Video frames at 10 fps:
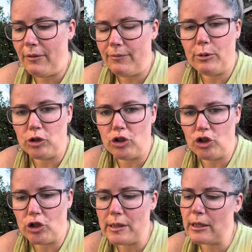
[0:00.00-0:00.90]
personal
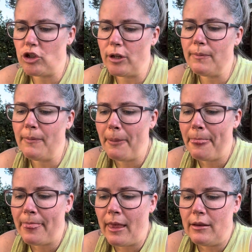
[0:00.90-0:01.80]
jurisdiction.
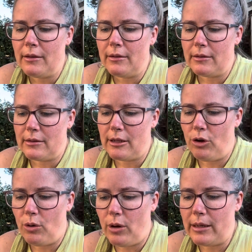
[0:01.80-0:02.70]

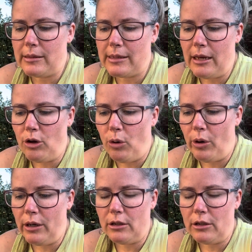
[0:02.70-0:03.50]
So a state court